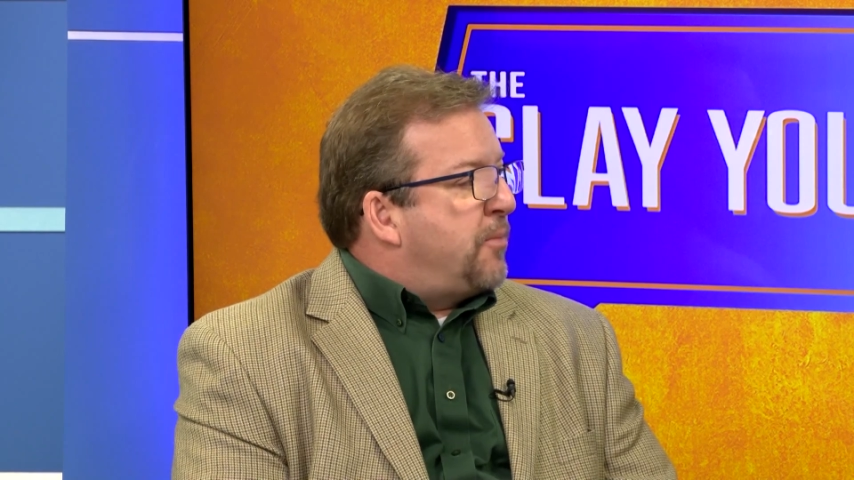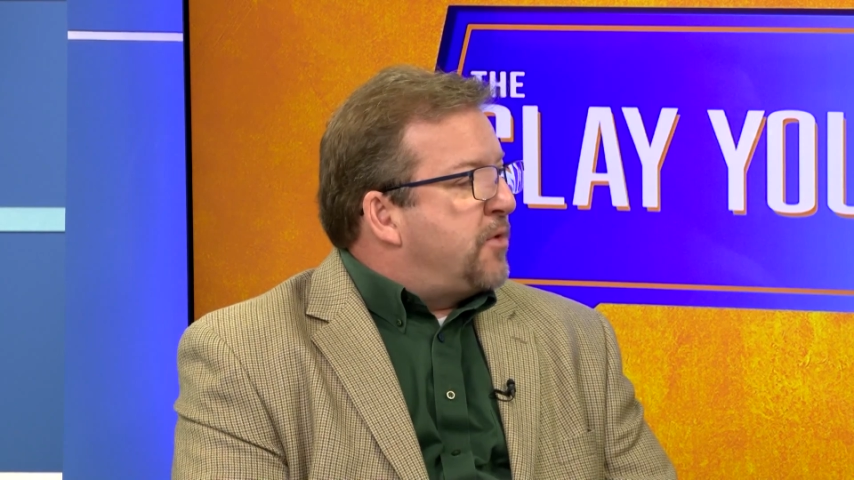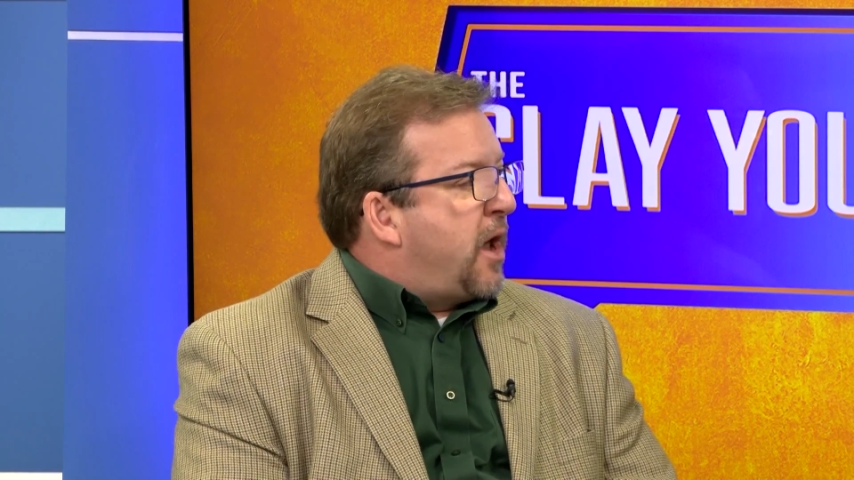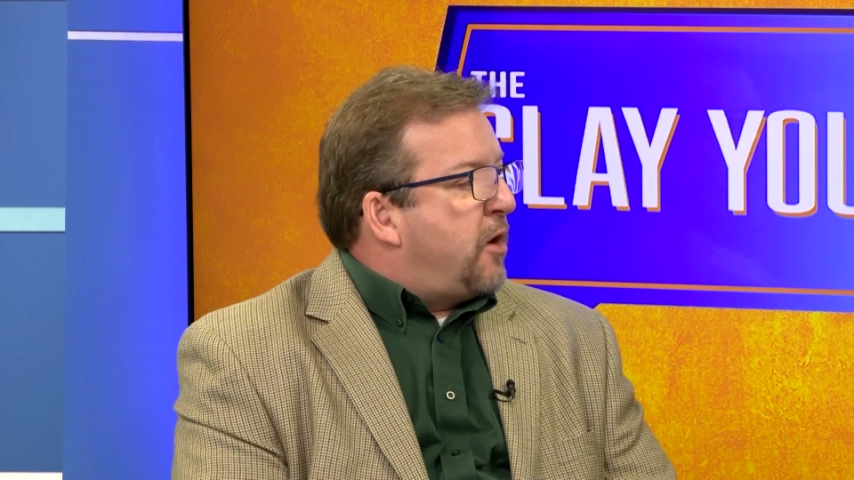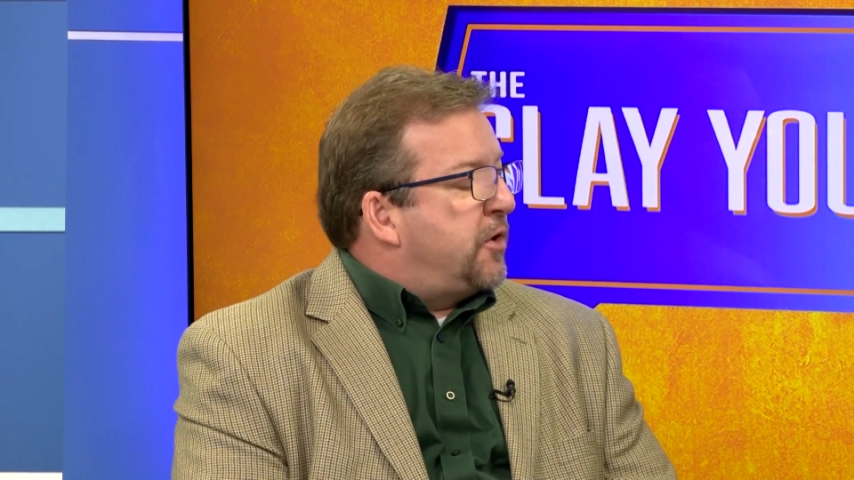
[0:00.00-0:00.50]
up
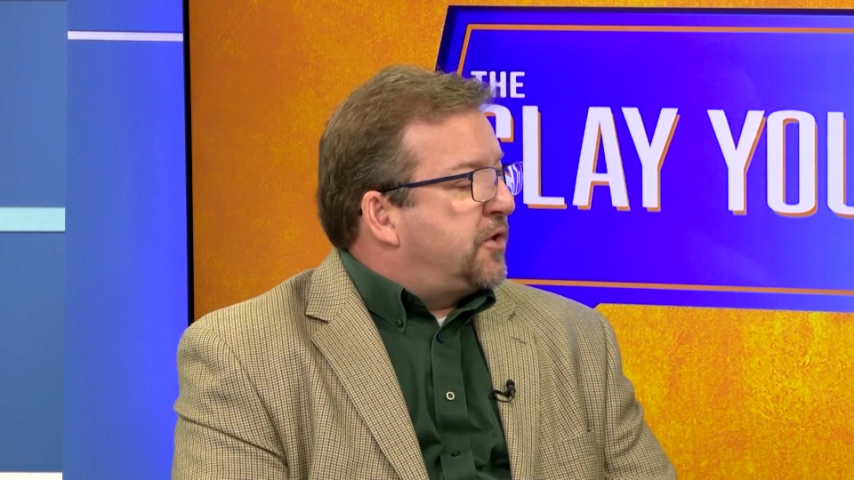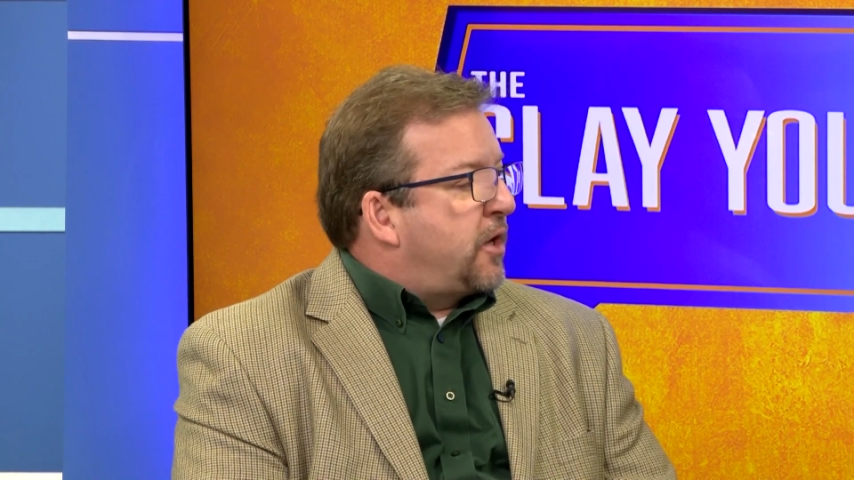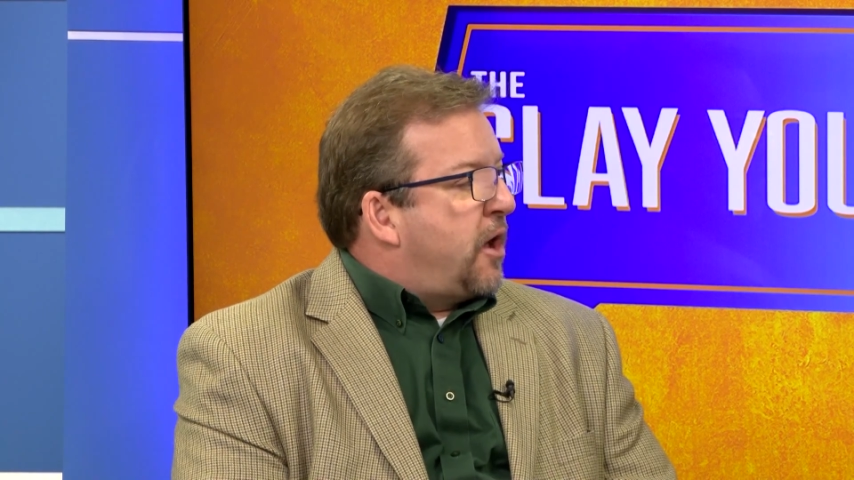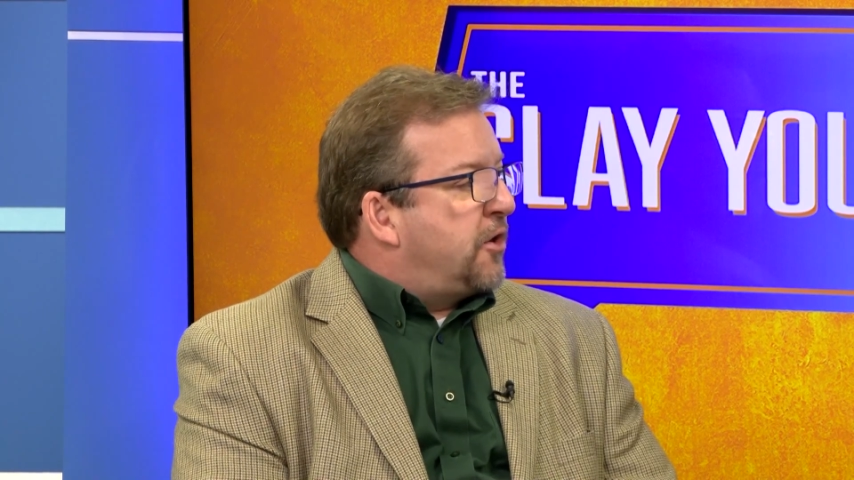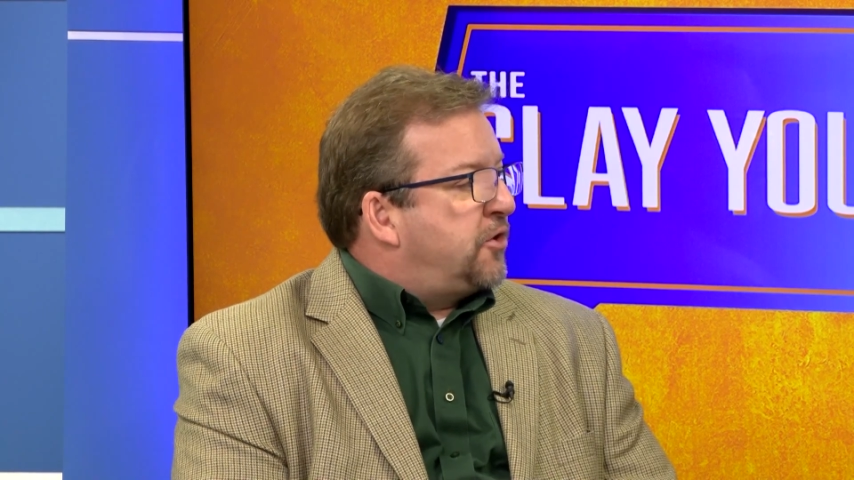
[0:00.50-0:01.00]
now is
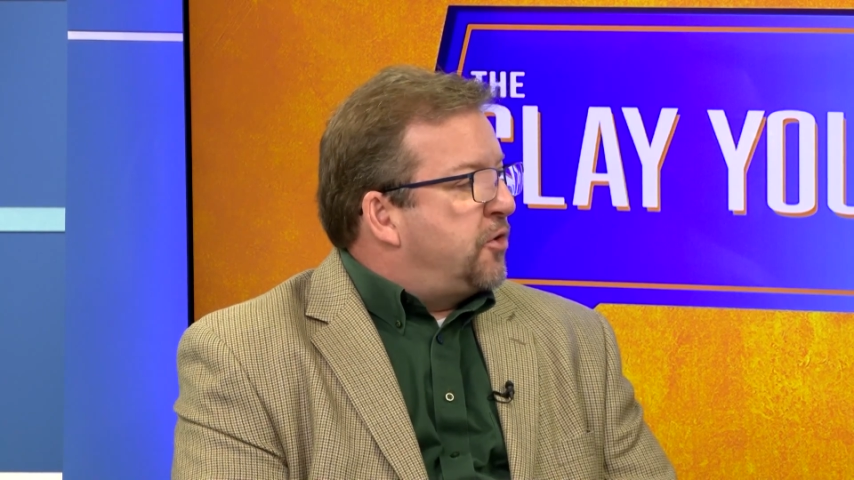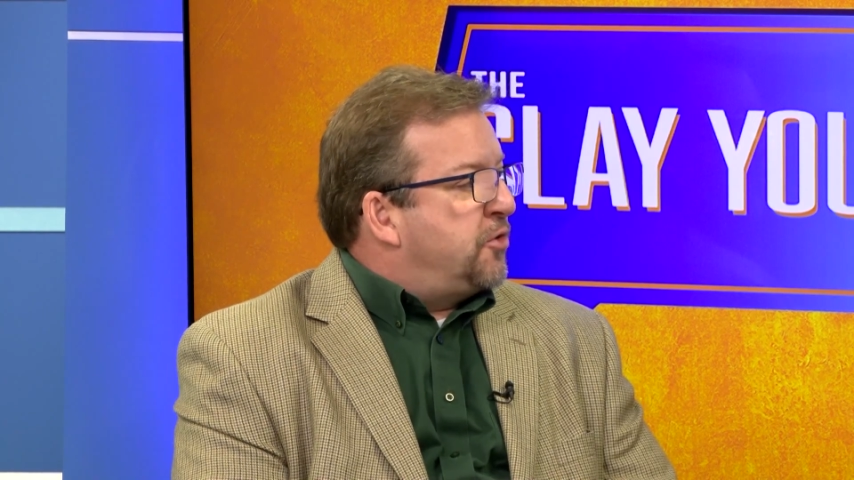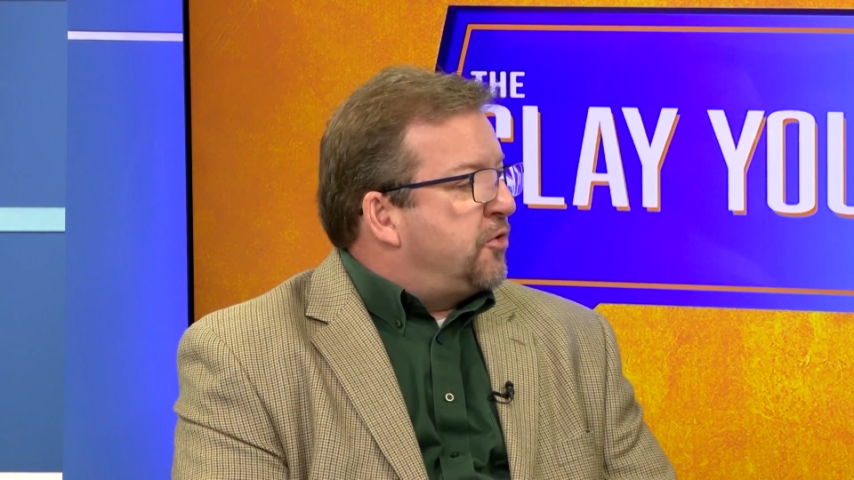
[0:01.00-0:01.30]
the Constitutional